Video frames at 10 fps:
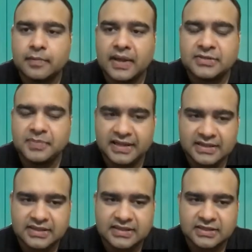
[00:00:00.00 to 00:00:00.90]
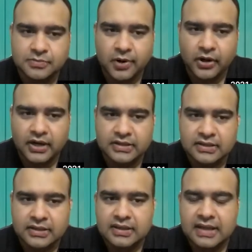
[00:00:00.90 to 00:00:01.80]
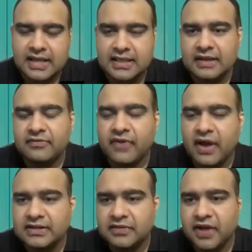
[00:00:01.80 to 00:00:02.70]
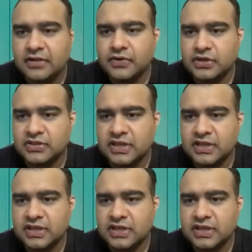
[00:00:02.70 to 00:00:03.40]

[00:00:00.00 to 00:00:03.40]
experiencing this product and then find the value for yourself.